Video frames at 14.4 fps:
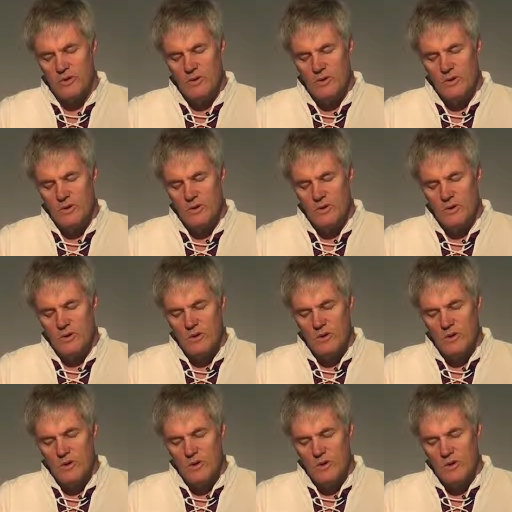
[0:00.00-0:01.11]

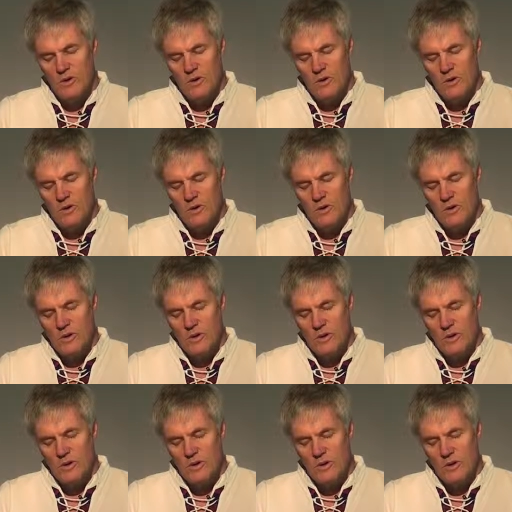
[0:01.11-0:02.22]

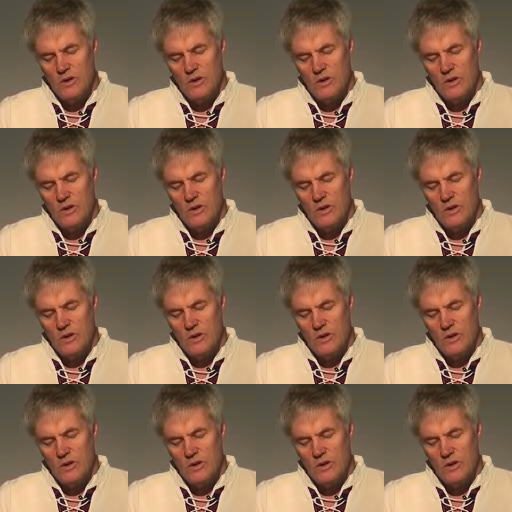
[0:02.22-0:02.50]
(silence)